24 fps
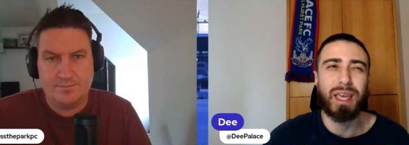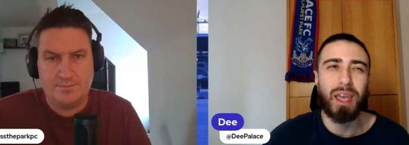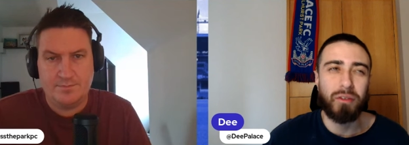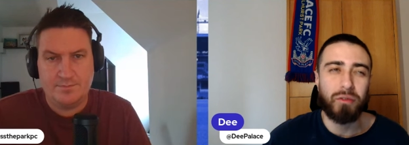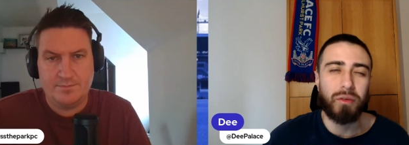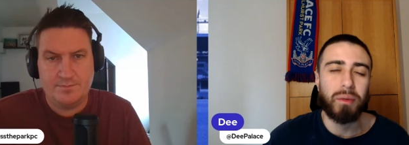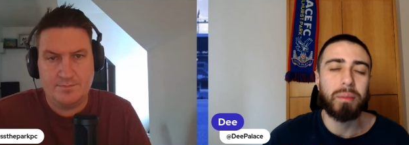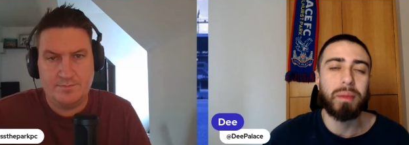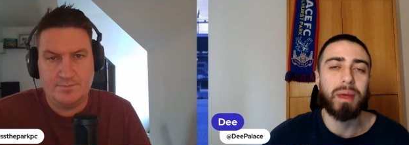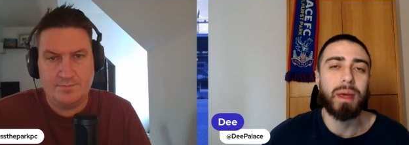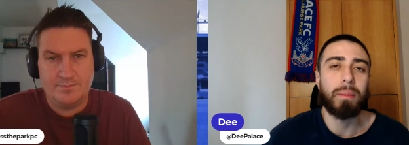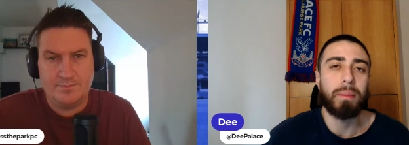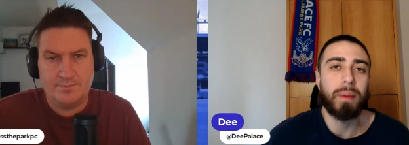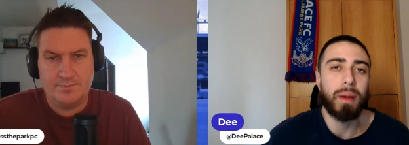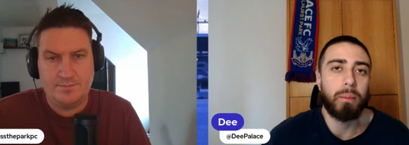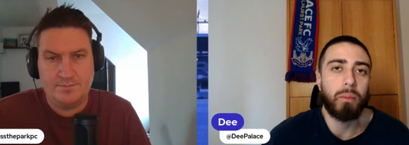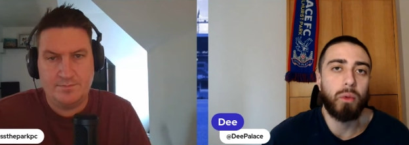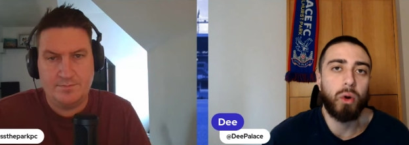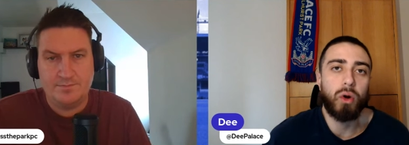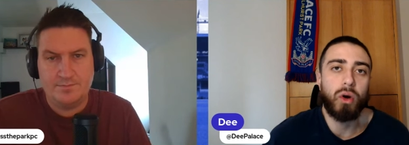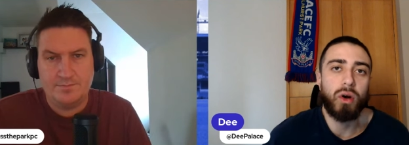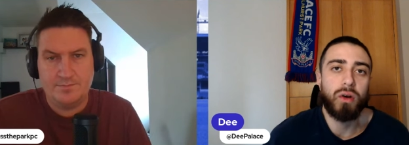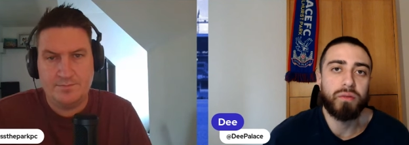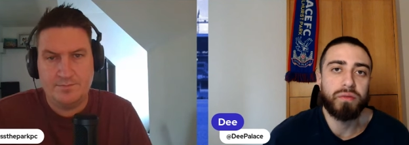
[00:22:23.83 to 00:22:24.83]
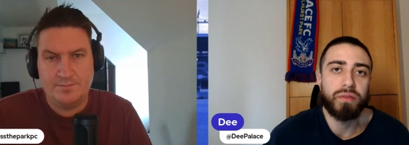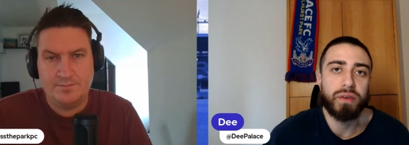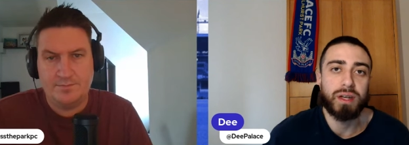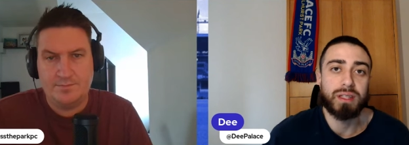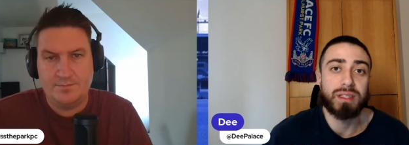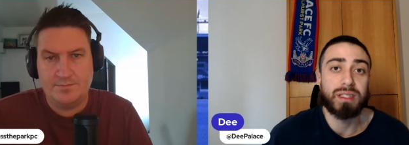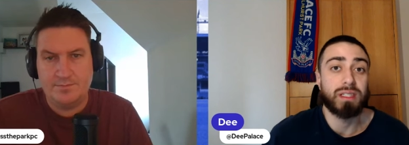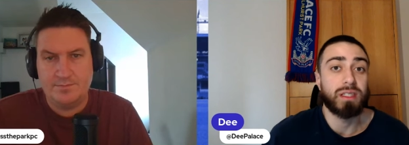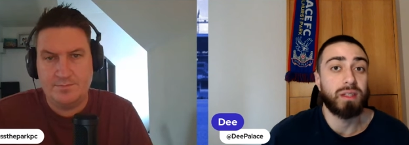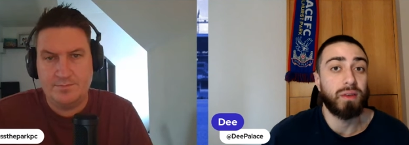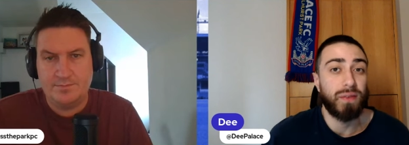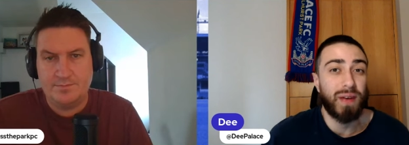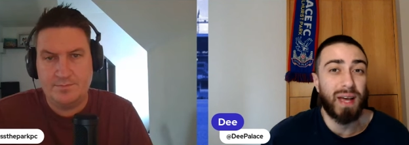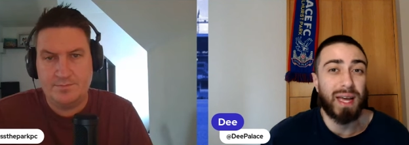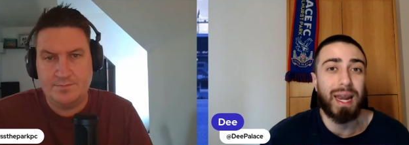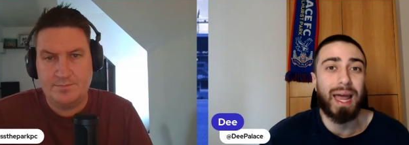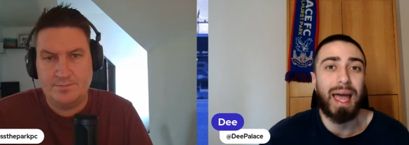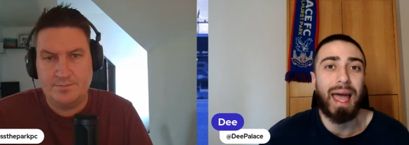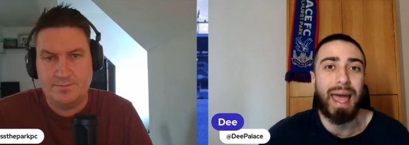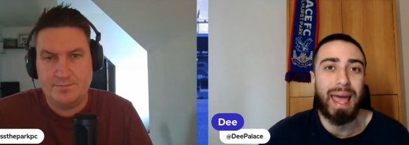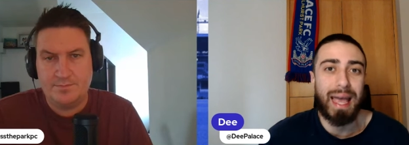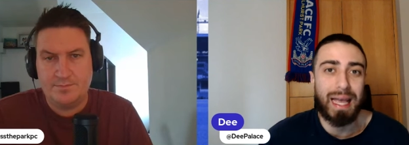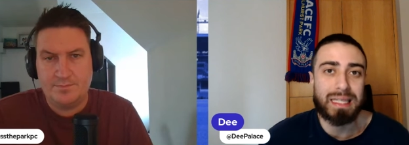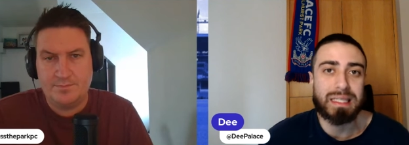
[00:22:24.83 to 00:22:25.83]
Speaker 1: giving me a bit more confidence is the fact that
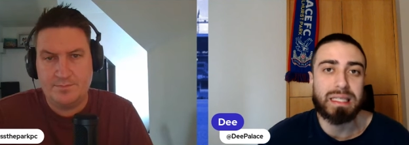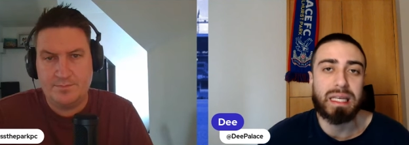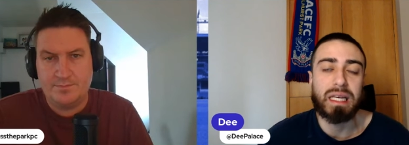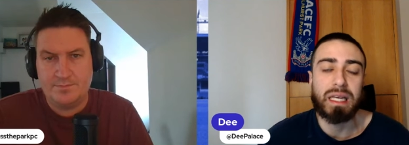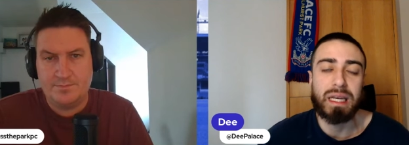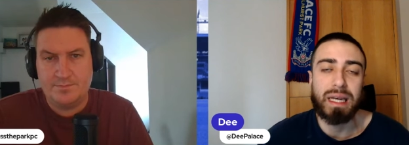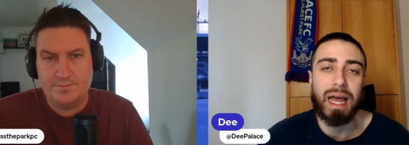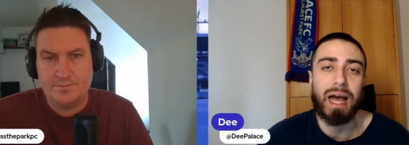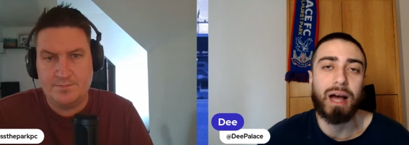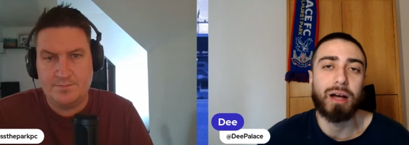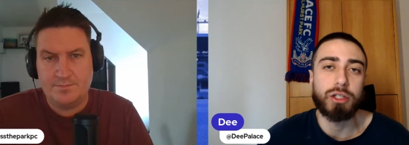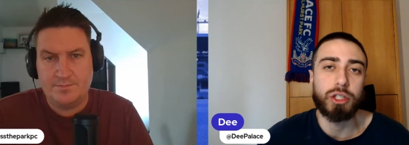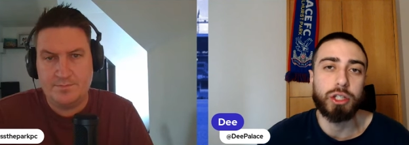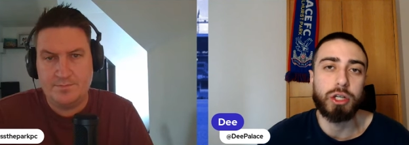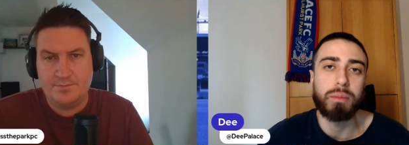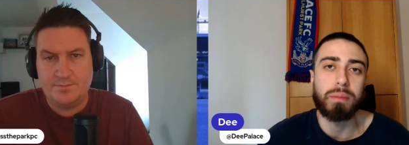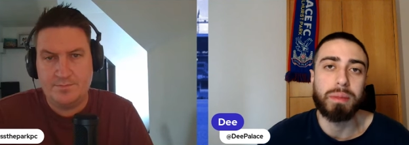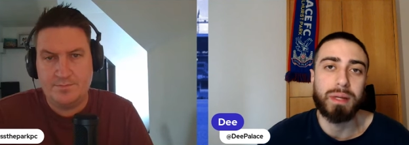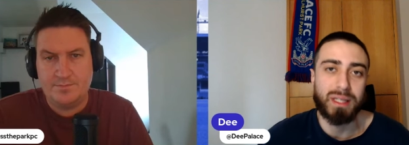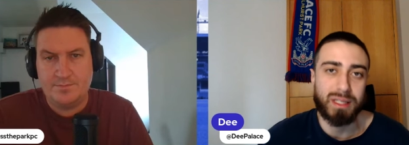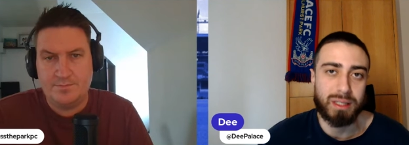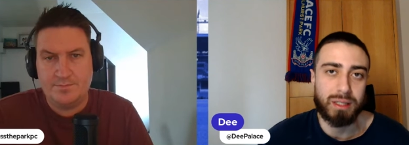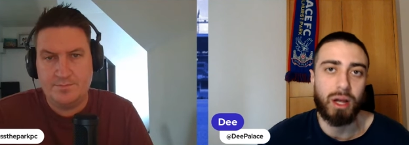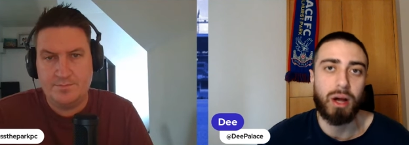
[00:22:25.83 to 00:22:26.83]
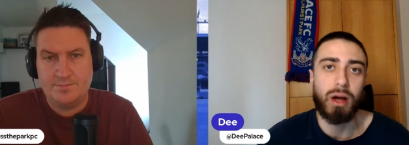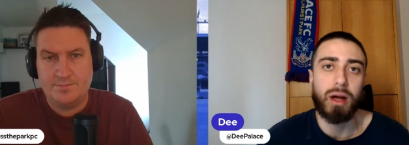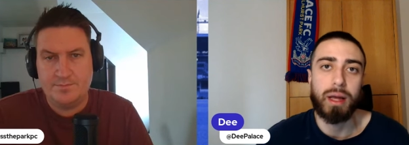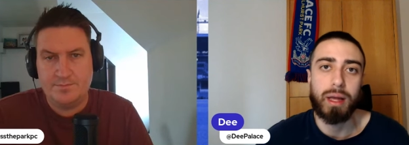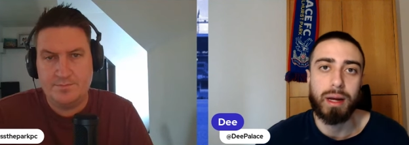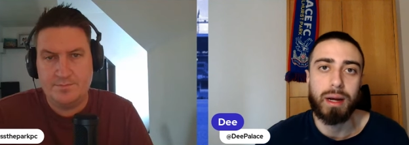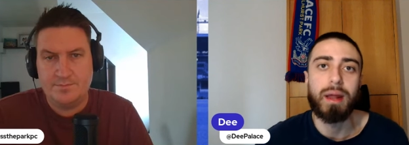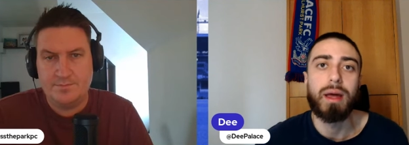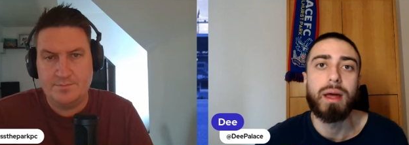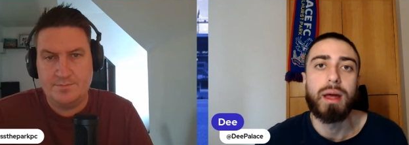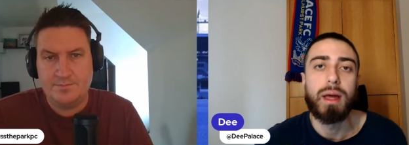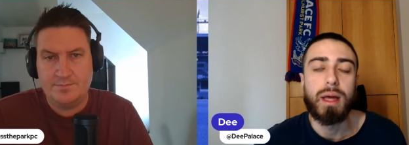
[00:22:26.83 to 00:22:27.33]
Eze now should be starting.